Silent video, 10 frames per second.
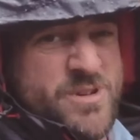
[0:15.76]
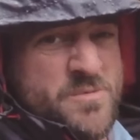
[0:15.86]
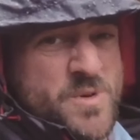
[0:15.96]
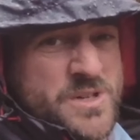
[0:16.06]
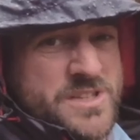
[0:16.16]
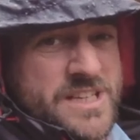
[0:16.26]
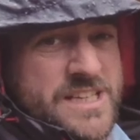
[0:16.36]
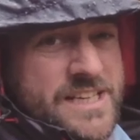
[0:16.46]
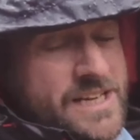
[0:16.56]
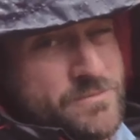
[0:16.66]
Ringwood
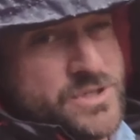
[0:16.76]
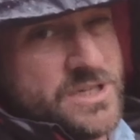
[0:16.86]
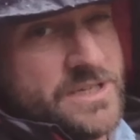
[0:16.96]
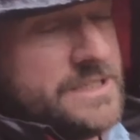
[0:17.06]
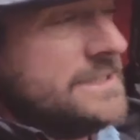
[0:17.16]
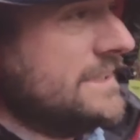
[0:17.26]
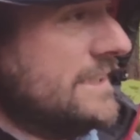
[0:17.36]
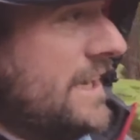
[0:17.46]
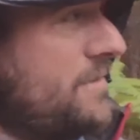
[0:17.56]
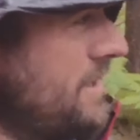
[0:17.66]
in Hampshire.
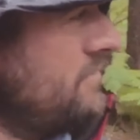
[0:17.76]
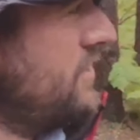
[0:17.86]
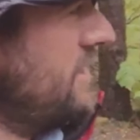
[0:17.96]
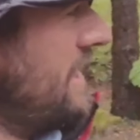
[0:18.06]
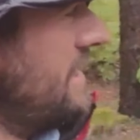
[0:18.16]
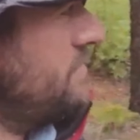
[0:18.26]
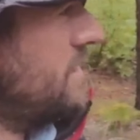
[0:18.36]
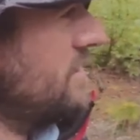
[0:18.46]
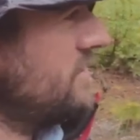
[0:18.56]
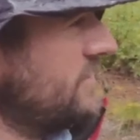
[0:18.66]
I'm out today
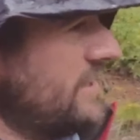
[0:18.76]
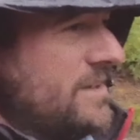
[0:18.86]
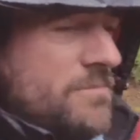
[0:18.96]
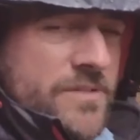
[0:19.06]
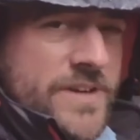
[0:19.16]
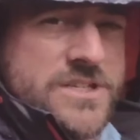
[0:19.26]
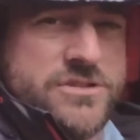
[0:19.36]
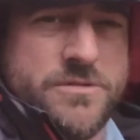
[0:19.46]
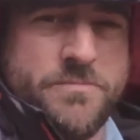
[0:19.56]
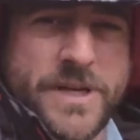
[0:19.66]
because I've actually
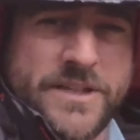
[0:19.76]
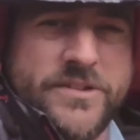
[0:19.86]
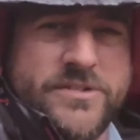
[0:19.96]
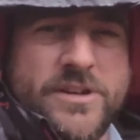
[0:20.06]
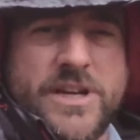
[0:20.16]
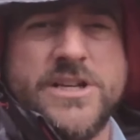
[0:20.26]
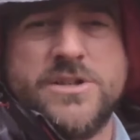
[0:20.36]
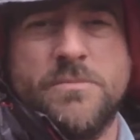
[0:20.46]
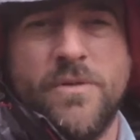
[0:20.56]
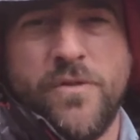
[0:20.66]
driven past this
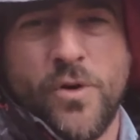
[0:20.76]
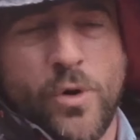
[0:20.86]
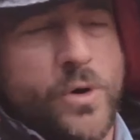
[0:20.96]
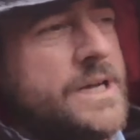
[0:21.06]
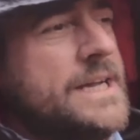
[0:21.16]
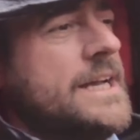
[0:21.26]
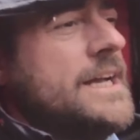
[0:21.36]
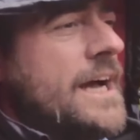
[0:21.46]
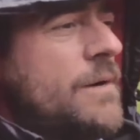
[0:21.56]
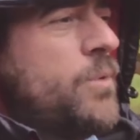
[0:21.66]
location before,
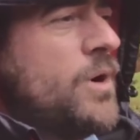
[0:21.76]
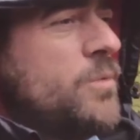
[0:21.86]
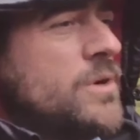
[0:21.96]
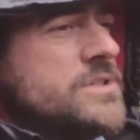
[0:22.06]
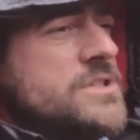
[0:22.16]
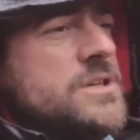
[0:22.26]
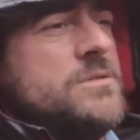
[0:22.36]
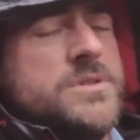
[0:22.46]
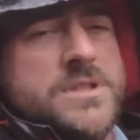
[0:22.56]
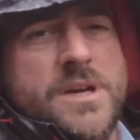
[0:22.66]
and what I wanted to
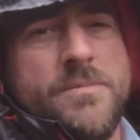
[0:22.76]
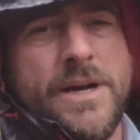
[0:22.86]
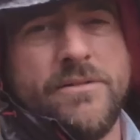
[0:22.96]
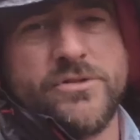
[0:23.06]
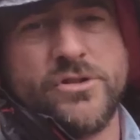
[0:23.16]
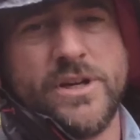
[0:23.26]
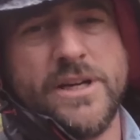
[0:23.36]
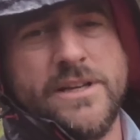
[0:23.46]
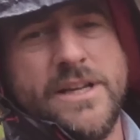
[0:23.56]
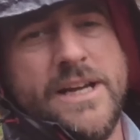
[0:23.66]
do was to come out and try
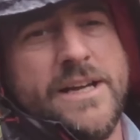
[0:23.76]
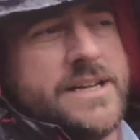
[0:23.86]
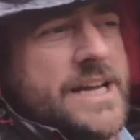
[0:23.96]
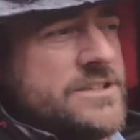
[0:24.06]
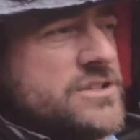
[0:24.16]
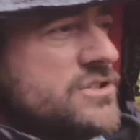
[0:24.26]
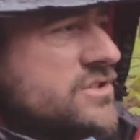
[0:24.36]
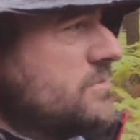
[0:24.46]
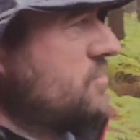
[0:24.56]
and capture some